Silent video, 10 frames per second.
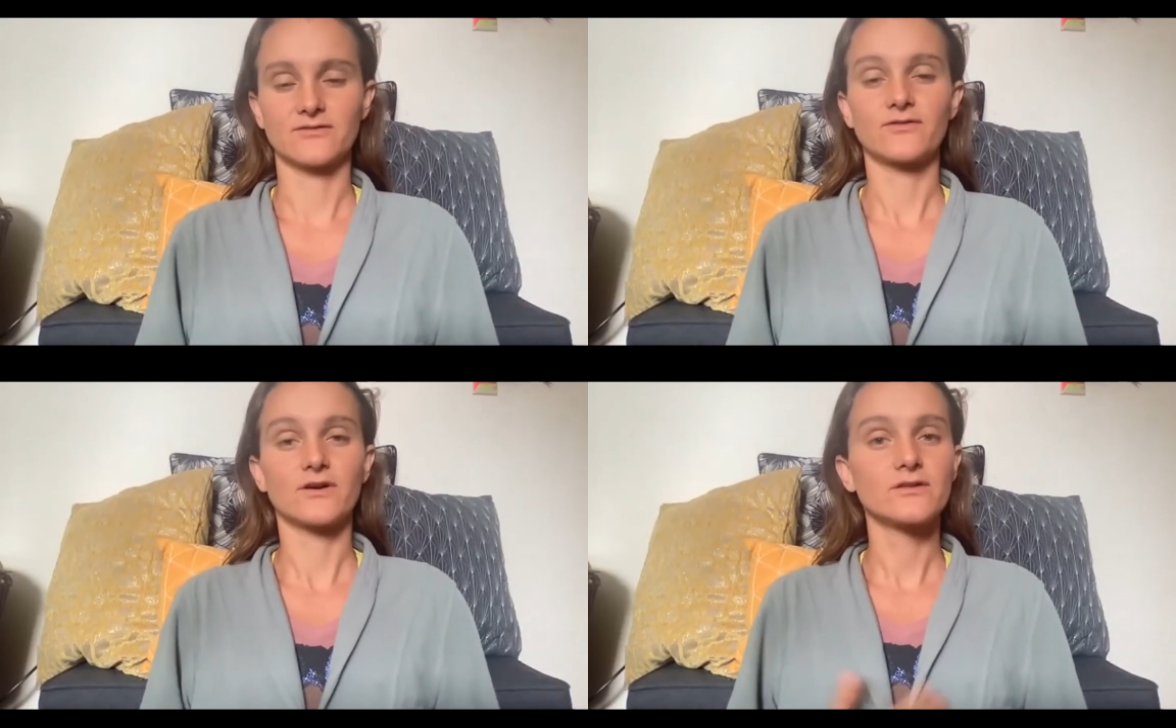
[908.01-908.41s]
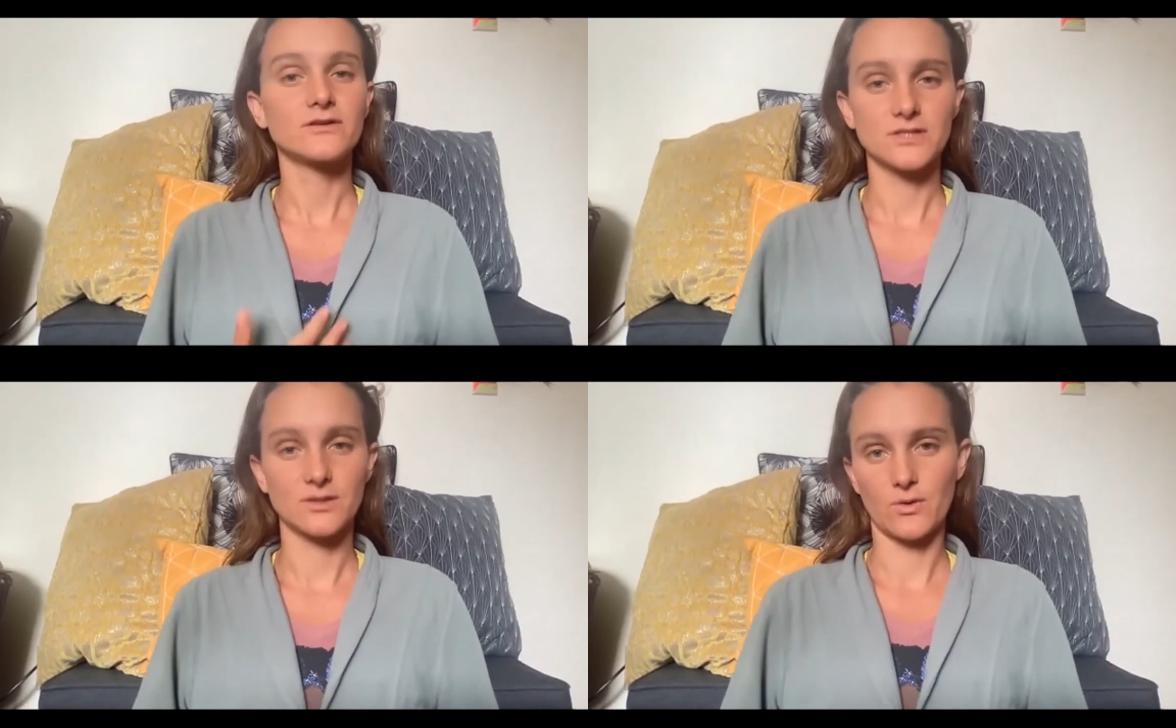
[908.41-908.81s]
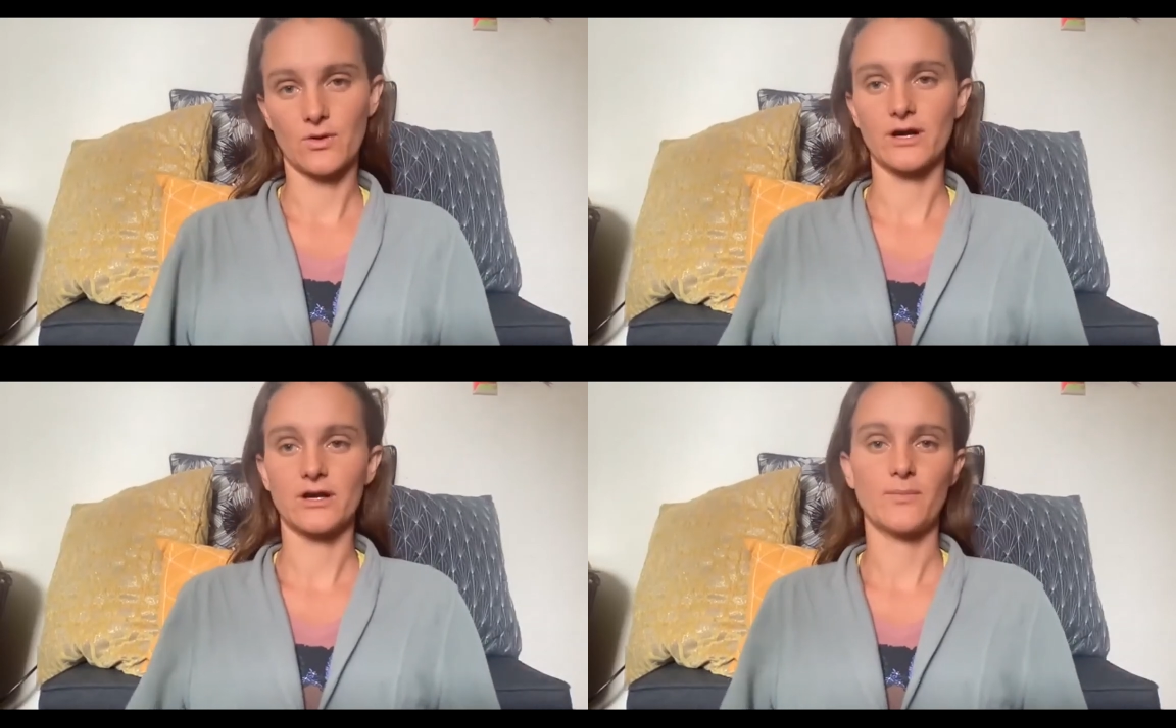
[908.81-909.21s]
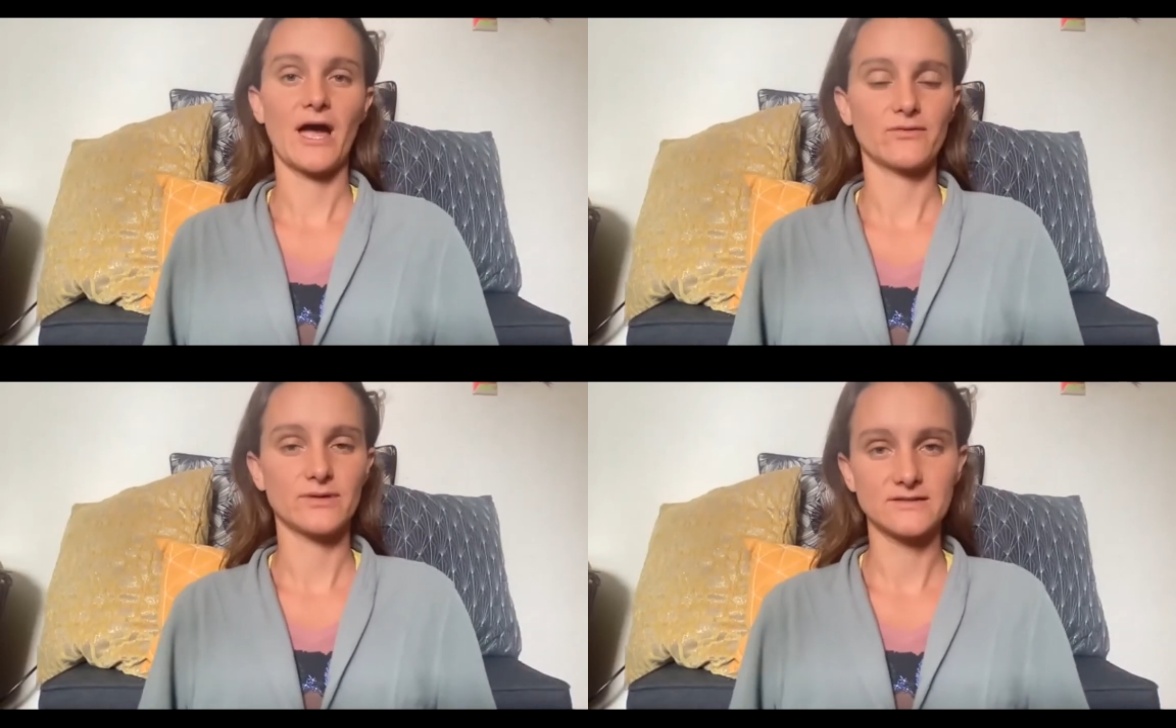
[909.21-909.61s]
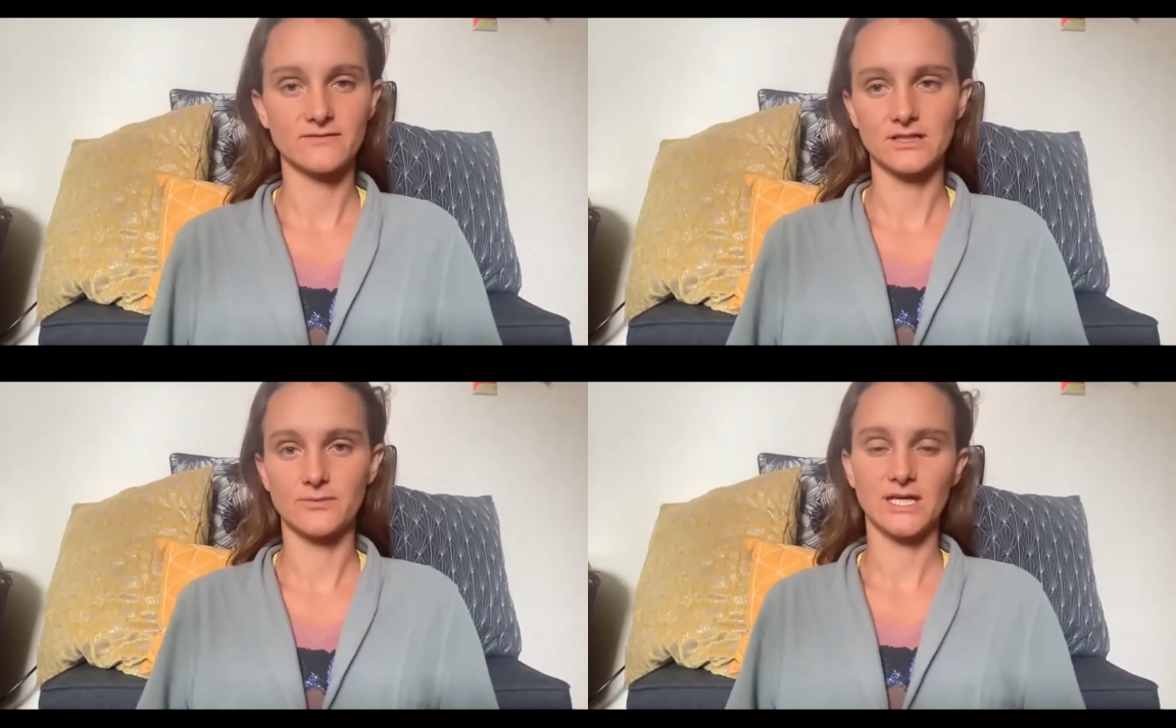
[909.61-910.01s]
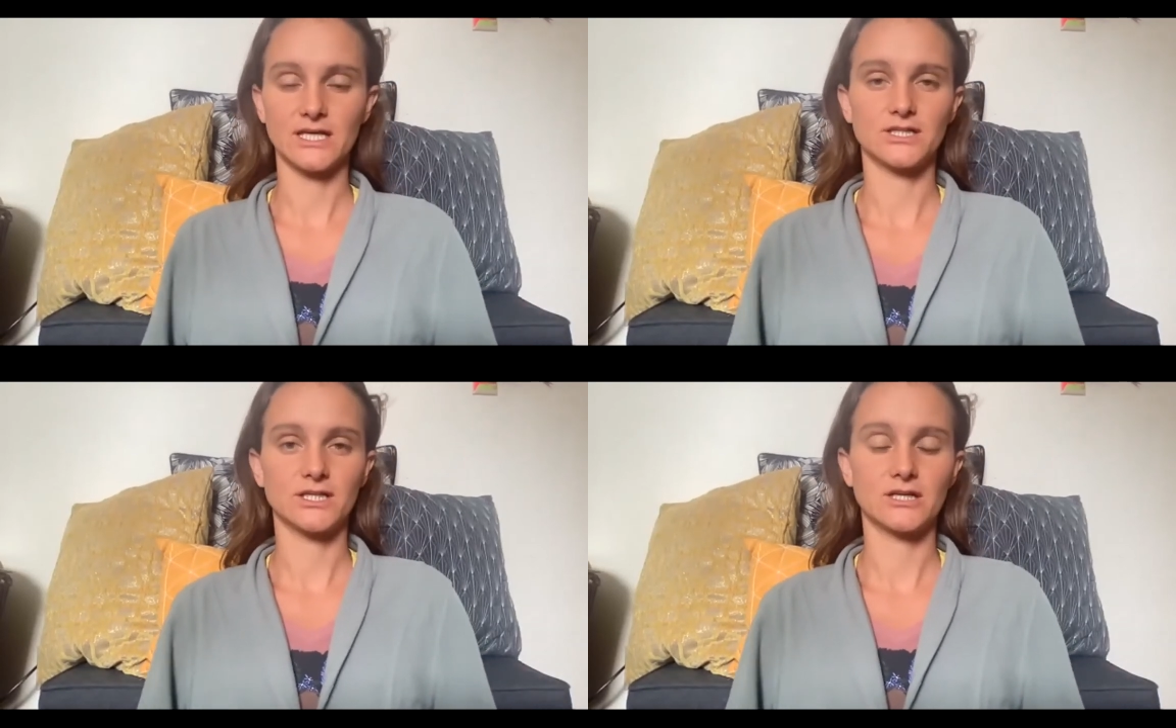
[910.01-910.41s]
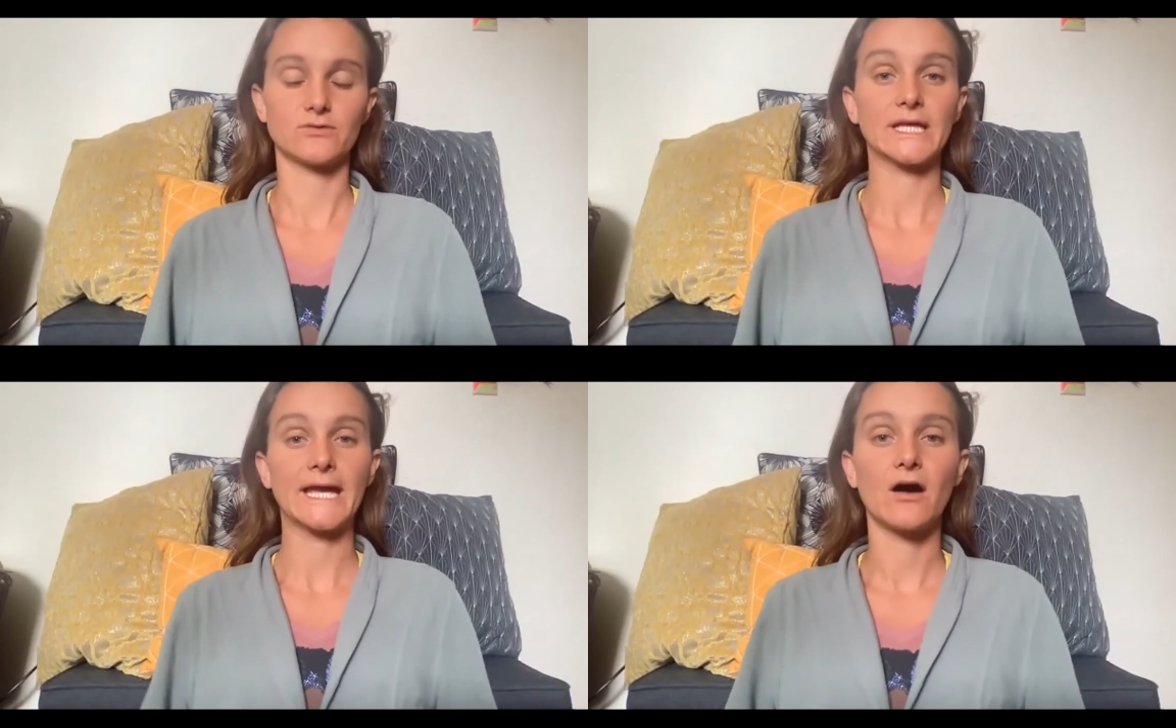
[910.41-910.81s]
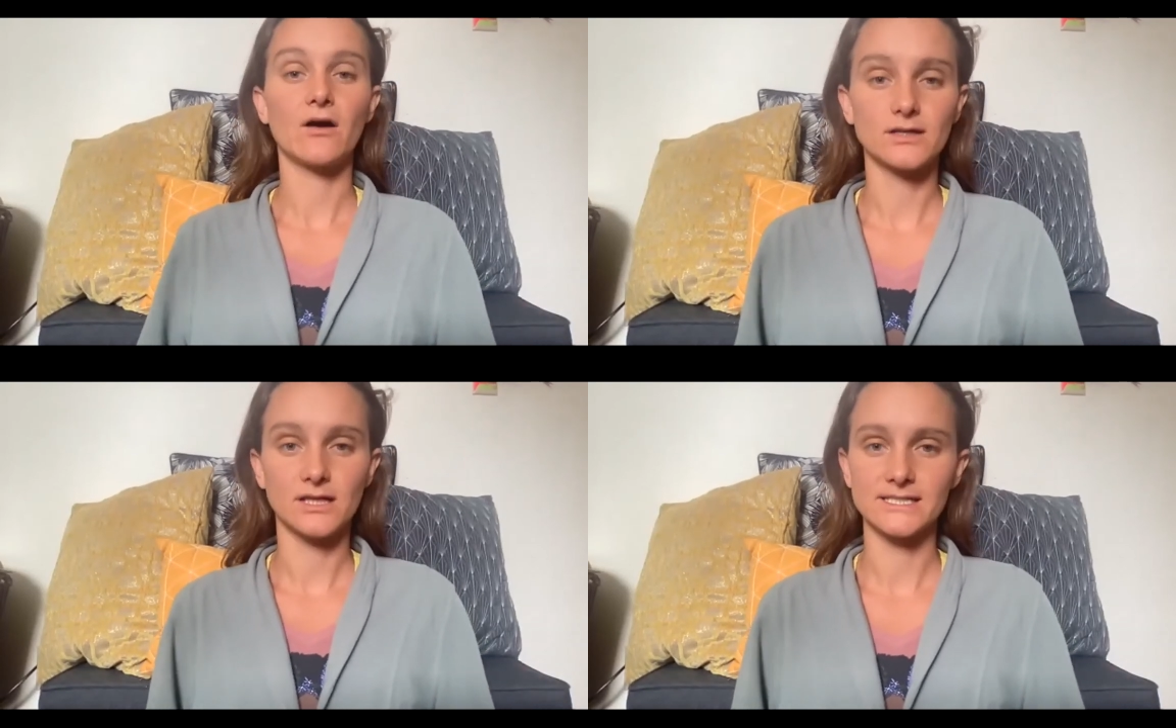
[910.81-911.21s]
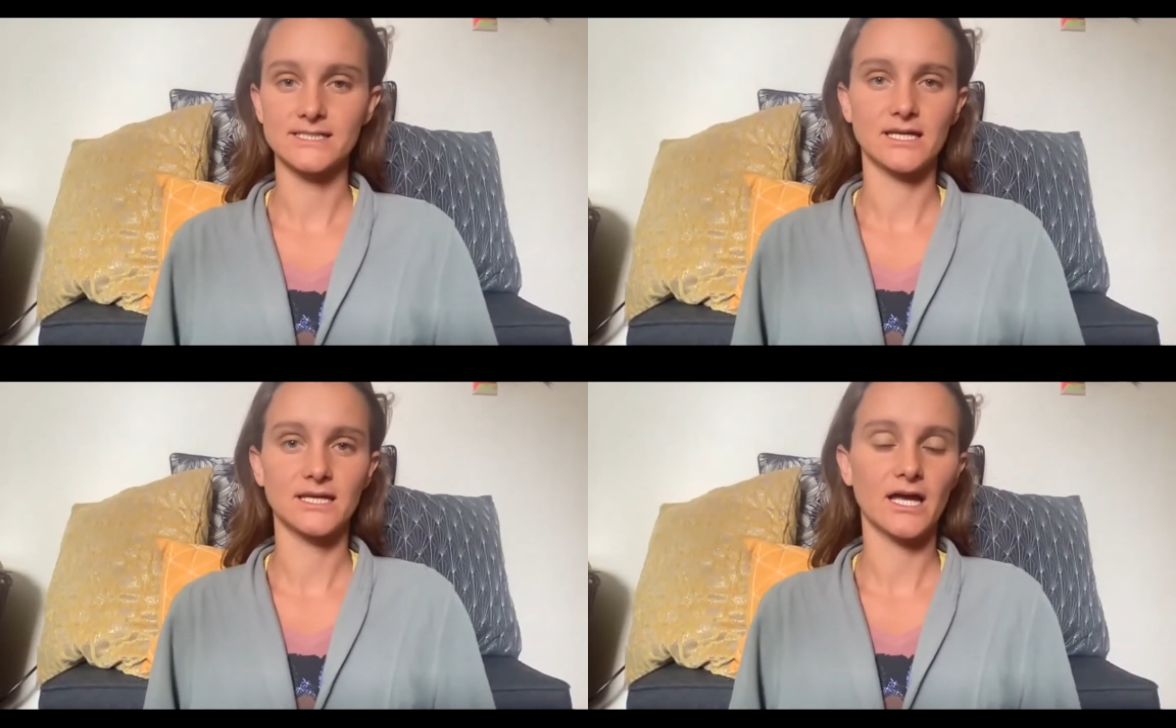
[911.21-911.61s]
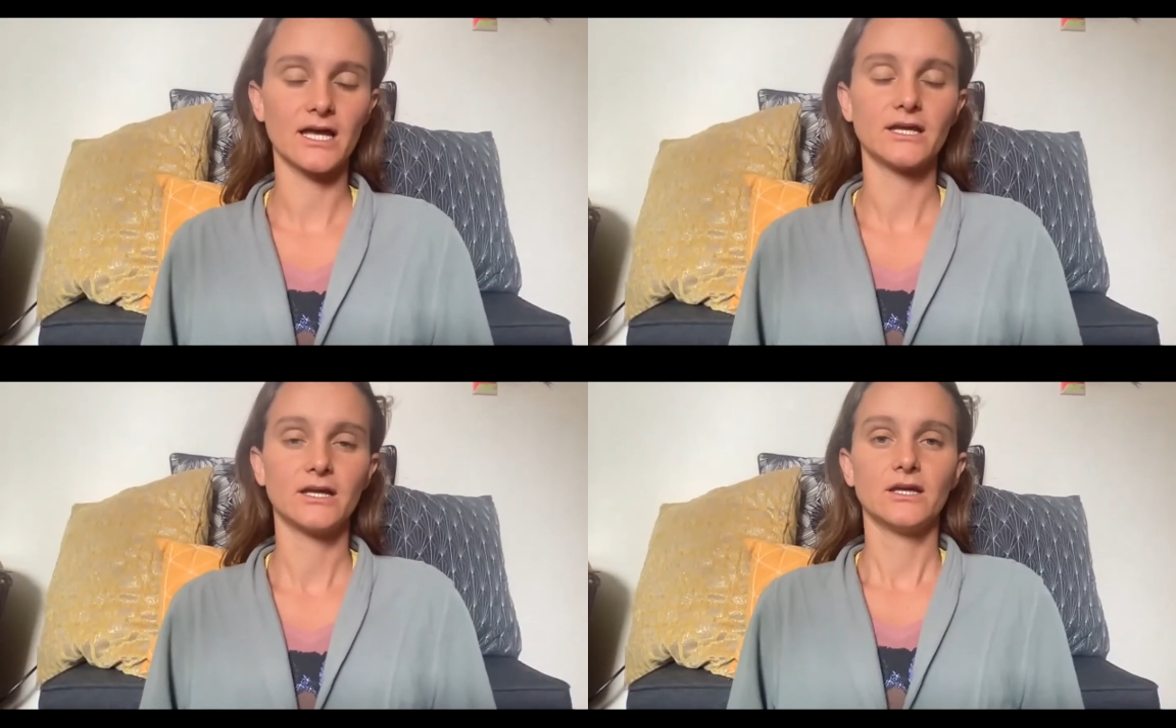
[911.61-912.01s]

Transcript: to further support your pathways of elimination and really alkalize the gut.